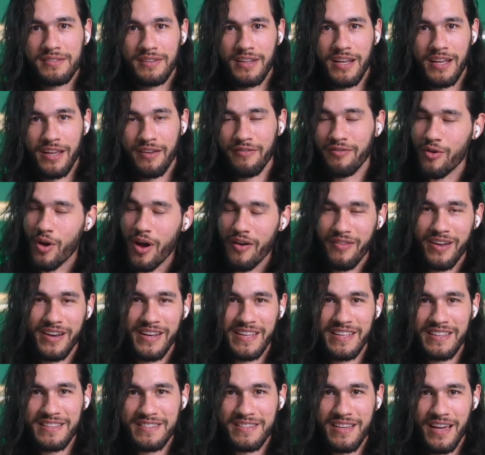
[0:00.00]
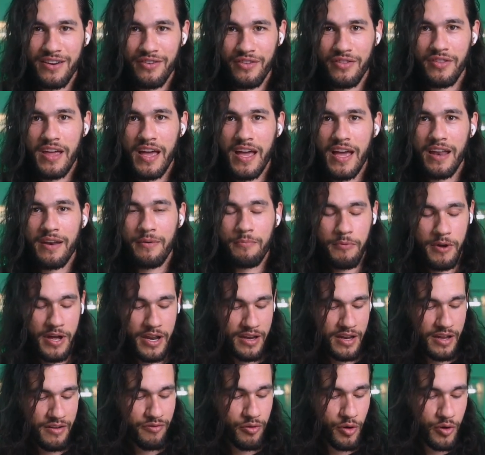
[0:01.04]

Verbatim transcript: like if you have any insight on that but if yeah.